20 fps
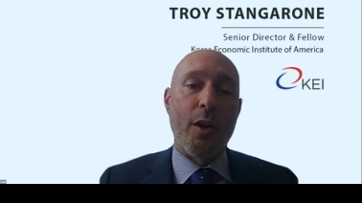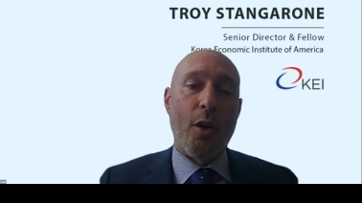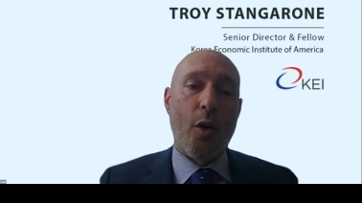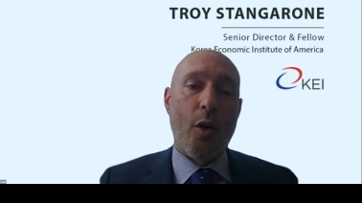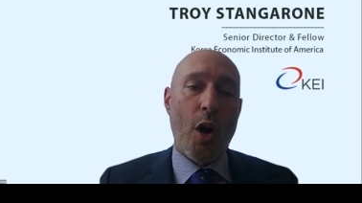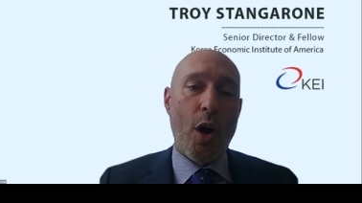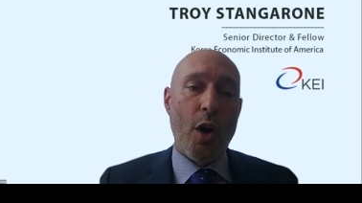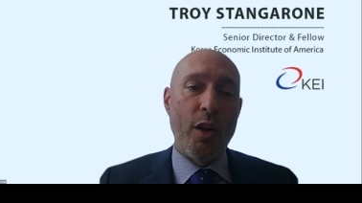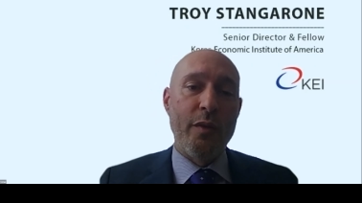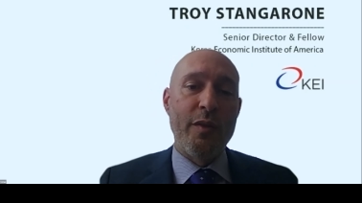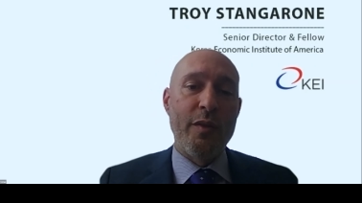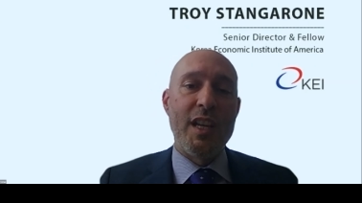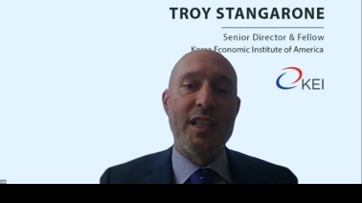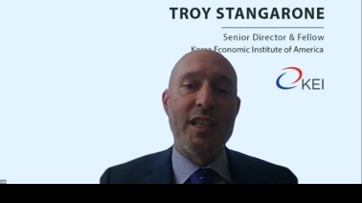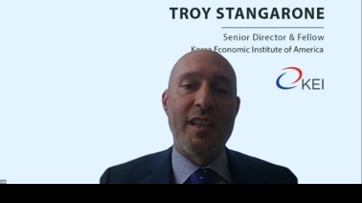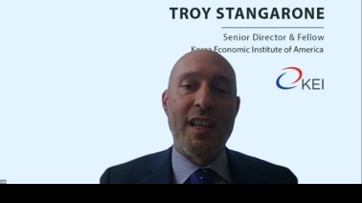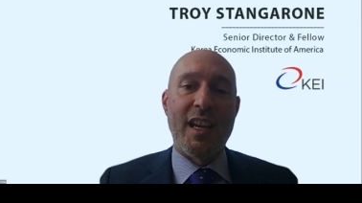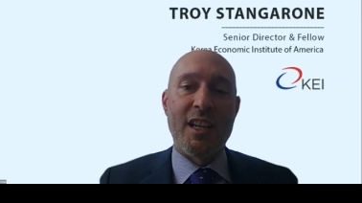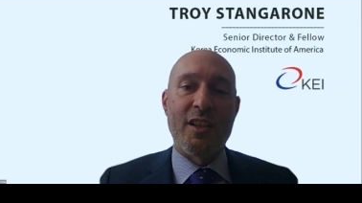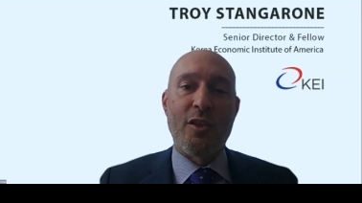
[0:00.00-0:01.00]
all of these
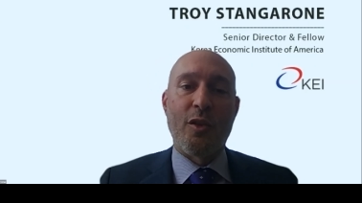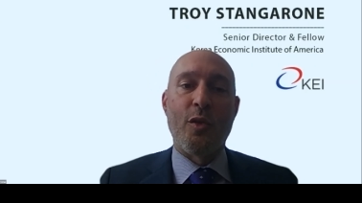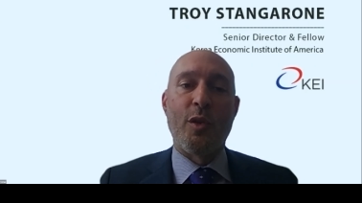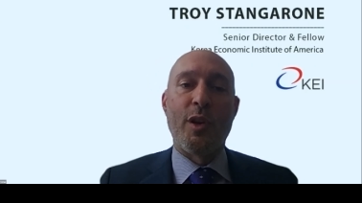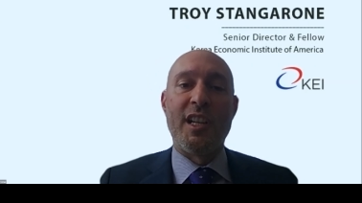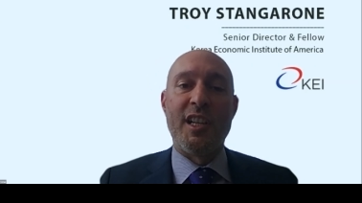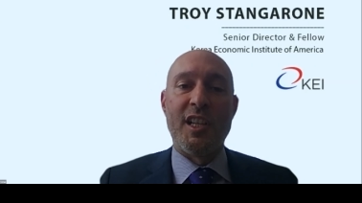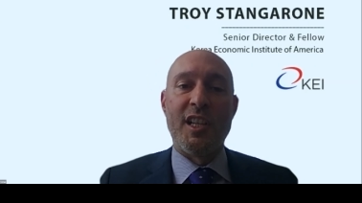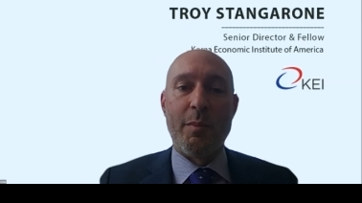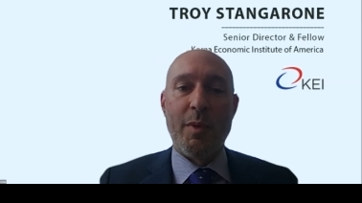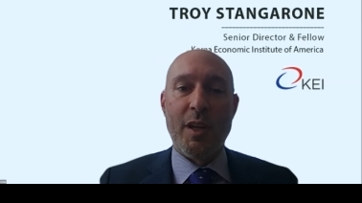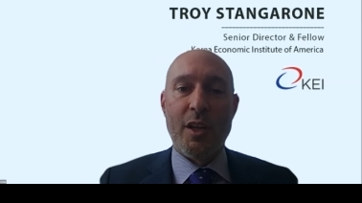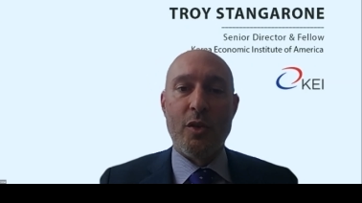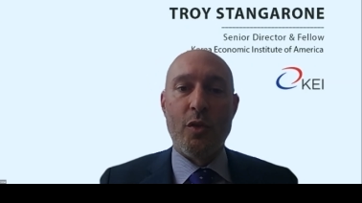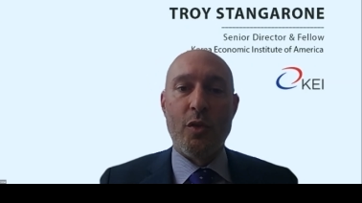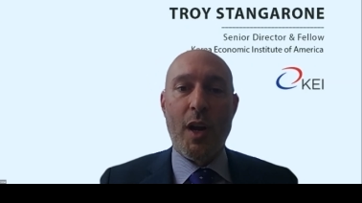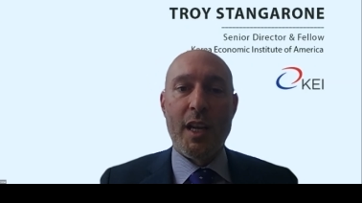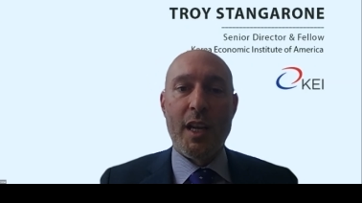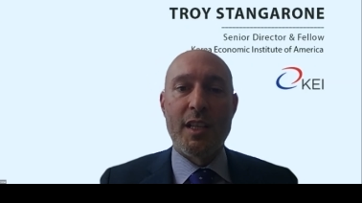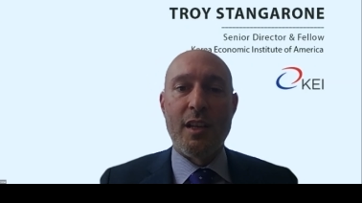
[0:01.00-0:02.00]
things are going to need to be
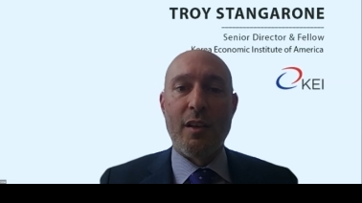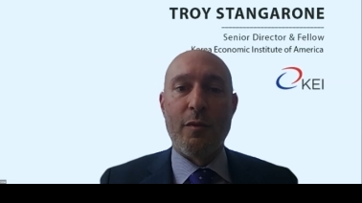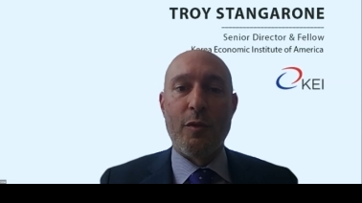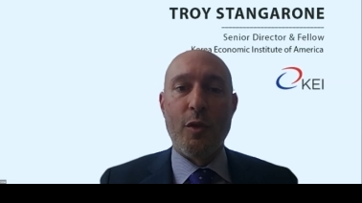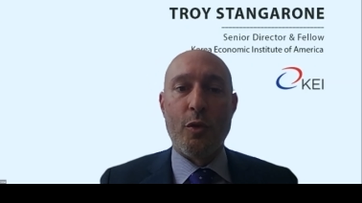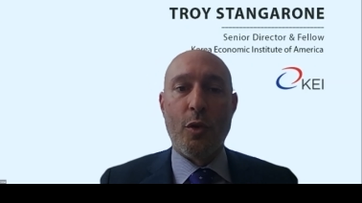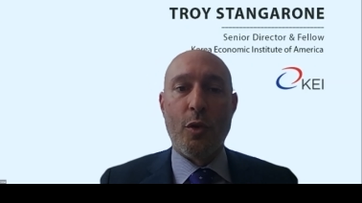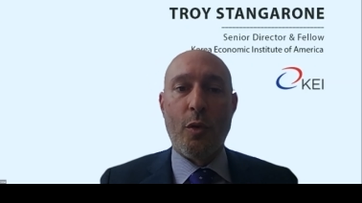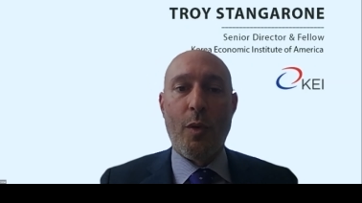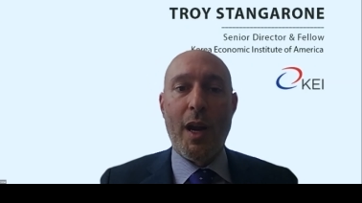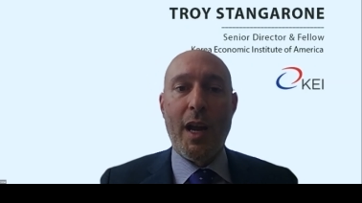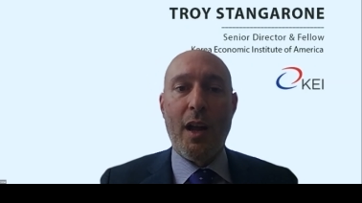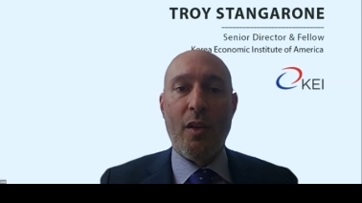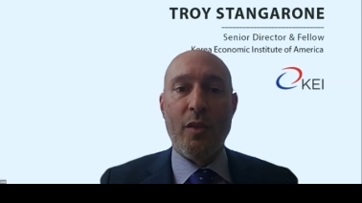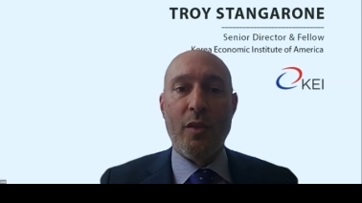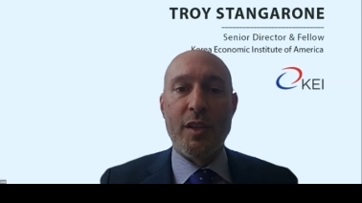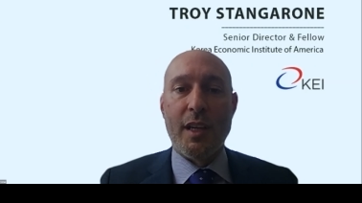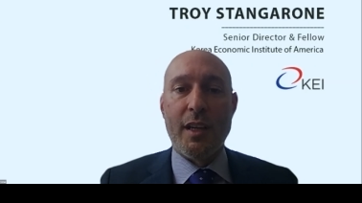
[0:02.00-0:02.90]
addressed in future rounds.